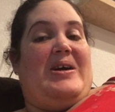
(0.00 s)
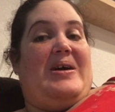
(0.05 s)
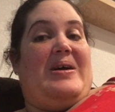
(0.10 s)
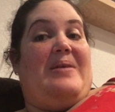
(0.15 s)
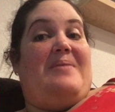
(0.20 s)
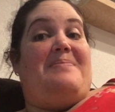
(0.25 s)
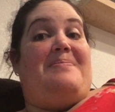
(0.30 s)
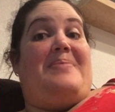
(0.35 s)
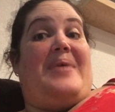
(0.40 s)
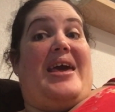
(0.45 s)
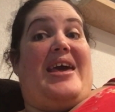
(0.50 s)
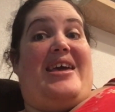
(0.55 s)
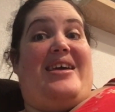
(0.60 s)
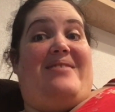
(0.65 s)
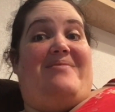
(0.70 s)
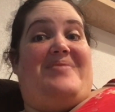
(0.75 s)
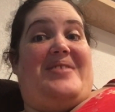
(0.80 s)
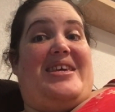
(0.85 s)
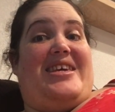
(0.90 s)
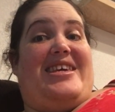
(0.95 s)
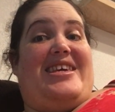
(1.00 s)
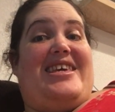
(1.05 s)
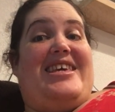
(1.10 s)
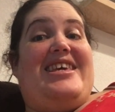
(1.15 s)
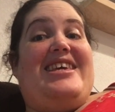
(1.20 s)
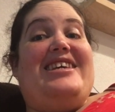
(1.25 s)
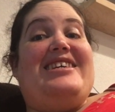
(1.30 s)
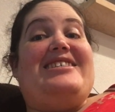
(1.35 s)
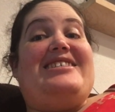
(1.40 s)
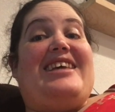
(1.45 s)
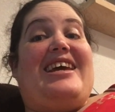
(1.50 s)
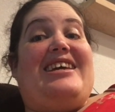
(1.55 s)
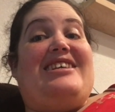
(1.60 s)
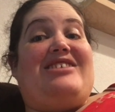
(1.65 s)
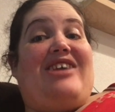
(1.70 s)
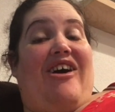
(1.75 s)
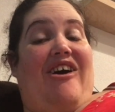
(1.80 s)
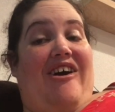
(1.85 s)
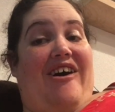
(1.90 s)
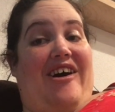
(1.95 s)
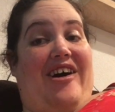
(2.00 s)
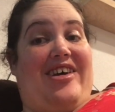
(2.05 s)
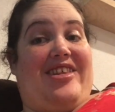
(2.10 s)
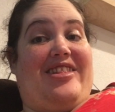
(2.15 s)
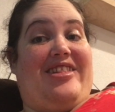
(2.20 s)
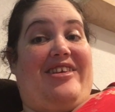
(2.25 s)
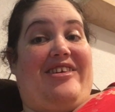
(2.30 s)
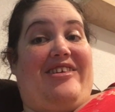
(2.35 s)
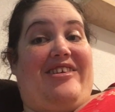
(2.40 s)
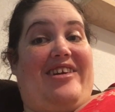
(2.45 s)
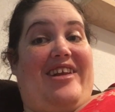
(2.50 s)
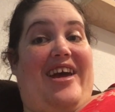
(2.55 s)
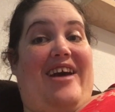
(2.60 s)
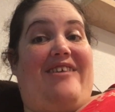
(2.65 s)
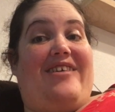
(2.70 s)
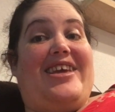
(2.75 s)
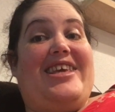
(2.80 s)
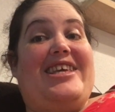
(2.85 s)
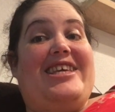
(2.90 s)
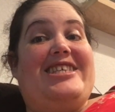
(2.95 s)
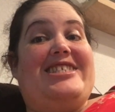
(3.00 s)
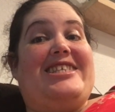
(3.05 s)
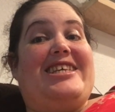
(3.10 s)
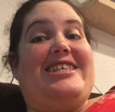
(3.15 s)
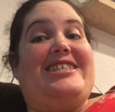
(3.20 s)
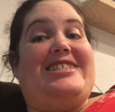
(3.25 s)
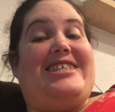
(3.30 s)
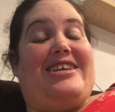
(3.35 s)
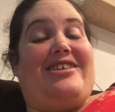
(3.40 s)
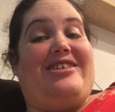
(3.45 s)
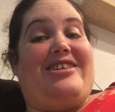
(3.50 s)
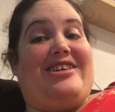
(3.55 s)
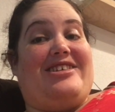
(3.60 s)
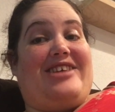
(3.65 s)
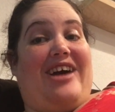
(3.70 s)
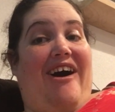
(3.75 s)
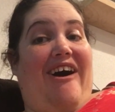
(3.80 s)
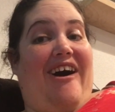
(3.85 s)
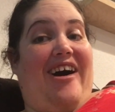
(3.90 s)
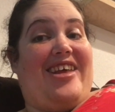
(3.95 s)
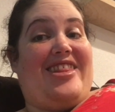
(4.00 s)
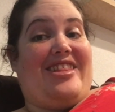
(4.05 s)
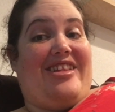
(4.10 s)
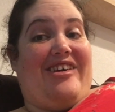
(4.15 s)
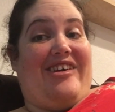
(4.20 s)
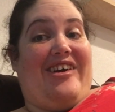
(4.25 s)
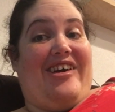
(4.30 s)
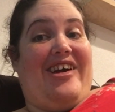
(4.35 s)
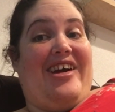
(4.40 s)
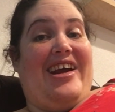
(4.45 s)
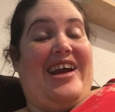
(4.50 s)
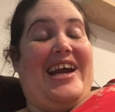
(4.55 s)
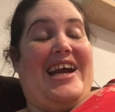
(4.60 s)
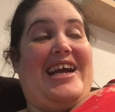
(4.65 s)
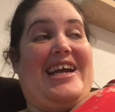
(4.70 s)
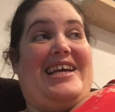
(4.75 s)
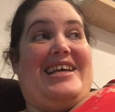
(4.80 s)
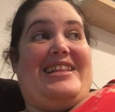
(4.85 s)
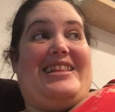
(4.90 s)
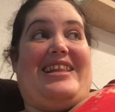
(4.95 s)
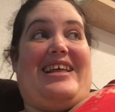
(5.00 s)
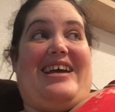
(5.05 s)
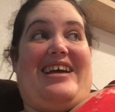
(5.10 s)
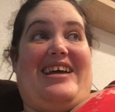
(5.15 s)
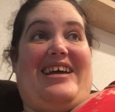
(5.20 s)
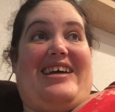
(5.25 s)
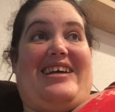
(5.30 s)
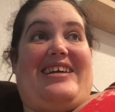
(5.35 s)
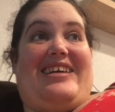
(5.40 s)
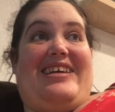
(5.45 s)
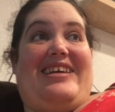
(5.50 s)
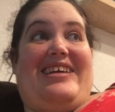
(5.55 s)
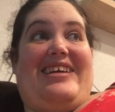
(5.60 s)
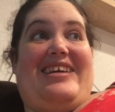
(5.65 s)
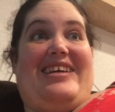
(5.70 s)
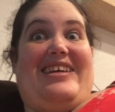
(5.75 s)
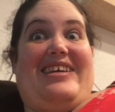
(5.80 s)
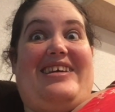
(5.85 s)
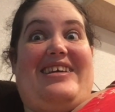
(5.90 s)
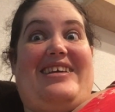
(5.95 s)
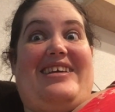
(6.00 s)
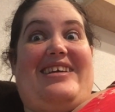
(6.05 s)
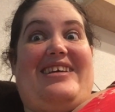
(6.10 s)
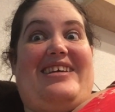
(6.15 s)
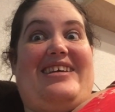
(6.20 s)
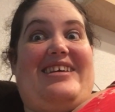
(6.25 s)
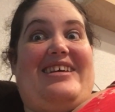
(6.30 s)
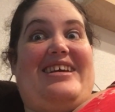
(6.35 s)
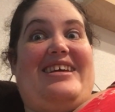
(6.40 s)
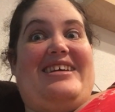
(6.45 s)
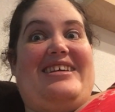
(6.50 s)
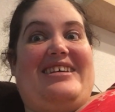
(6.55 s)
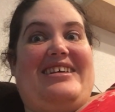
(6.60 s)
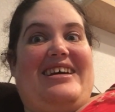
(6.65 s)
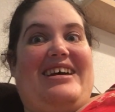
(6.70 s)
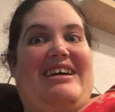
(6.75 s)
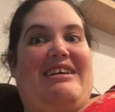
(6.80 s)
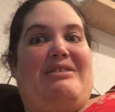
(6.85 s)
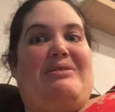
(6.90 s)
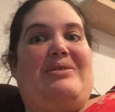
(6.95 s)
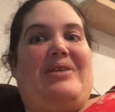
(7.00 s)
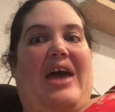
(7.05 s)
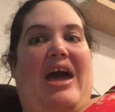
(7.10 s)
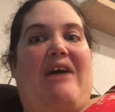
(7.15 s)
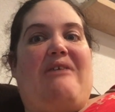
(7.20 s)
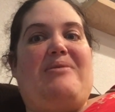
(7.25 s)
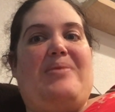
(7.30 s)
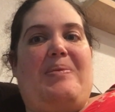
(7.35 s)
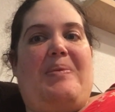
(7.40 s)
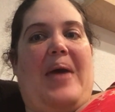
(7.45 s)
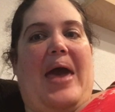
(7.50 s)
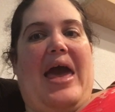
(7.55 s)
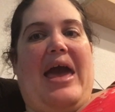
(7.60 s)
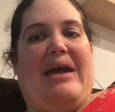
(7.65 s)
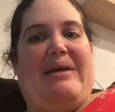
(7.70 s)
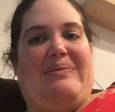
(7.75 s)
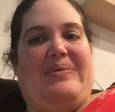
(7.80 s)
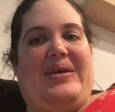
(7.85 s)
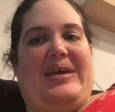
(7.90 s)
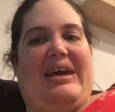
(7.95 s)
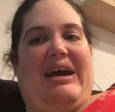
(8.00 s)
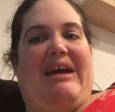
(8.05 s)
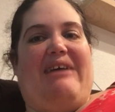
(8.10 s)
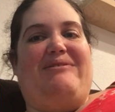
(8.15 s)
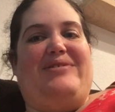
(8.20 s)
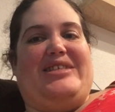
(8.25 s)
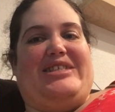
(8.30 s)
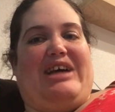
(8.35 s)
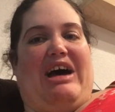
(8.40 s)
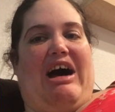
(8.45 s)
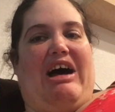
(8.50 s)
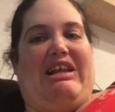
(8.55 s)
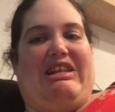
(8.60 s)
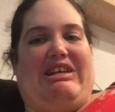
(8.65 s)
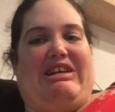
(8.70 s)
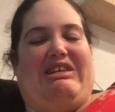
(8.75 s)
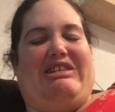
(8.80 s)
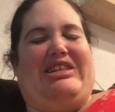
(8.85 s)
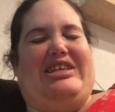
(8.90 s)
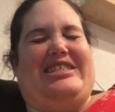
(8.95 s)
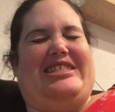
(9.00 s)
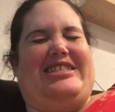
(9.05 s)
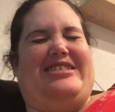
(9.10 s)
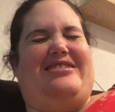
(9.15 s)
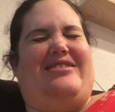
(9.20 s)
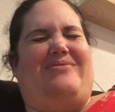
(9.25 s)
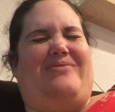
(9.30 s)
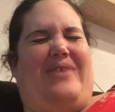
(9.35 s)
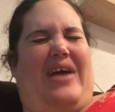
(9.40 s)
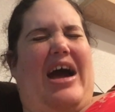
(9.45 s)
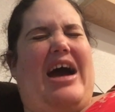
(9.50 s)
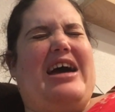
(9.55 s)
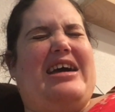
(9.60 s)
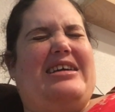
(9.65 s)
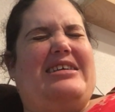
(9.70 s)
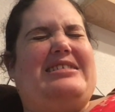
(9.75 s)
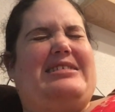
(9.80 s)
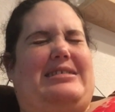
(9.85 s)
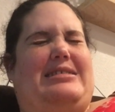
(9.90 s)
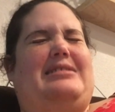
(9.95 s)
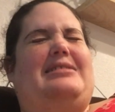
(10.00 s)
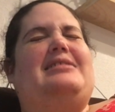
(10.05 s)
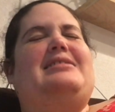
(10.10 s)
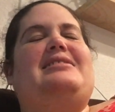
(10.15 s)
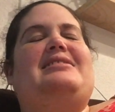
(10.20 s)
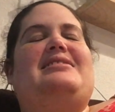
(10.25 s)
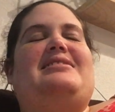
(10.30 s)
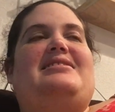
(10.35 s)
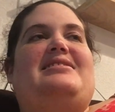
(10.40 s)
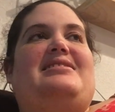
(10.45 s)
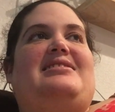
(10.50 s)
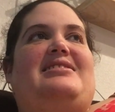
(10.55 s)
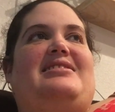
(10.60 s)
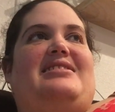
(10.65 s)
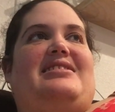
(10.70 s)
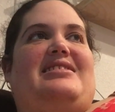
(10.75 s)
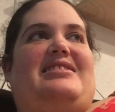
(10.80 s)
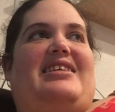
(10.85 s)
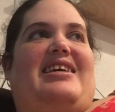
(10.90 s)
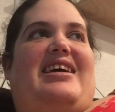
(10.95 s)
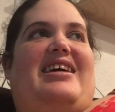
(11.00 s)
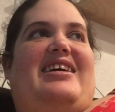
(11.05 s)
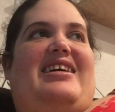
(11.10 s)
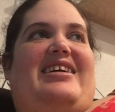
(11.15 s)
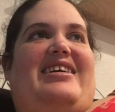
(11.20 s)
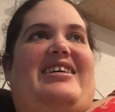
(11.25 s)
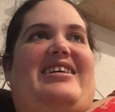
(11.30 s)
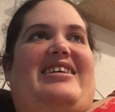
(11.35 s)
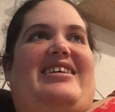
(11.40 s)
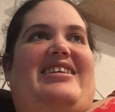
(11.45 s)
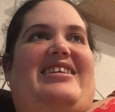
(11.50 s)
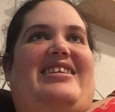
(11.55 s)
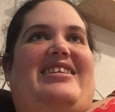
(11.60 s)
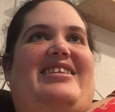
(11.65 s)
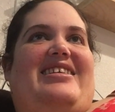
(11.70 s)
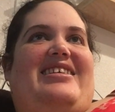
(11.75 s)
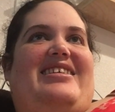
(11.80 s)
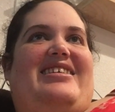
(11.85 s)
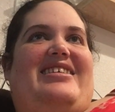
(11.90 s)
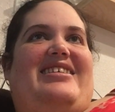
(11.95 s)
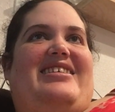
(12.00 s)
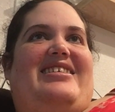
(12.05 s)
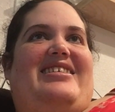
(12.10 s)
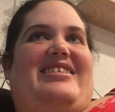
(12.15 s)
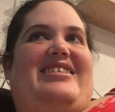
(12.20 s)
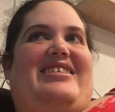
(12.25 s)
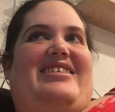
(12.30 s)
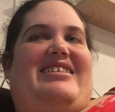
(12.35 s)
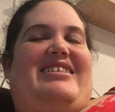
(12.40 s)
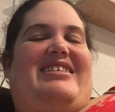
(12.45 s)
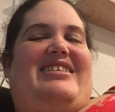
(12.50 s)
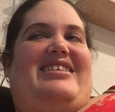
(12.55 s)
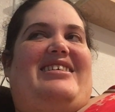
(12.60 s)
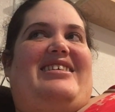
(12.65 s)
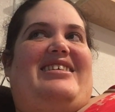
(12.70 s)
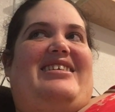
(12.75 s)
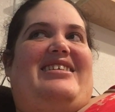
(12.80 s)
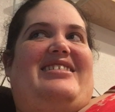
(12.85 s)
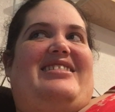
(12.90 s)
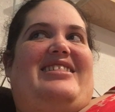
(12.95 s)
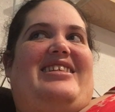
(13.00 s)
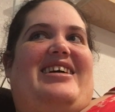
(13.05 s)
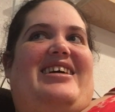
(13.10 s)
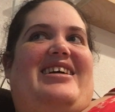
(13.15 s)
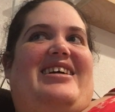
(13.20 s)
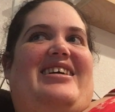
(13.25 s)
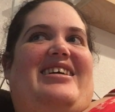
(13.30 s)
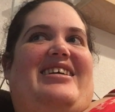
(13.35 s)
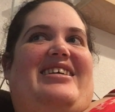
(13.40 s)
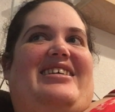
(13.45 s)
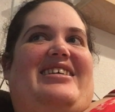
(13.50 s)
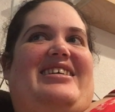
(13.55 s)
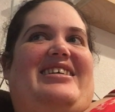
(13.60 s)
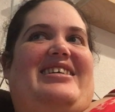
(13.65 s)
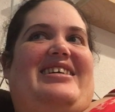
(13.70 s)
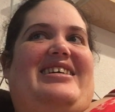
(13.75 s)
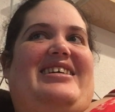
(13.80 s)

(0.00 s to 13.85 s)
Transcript: a baby, he is a toddler now. He is considered a toddler. Like, I don't have a baby. I have a toddler. This isn't right. And, like,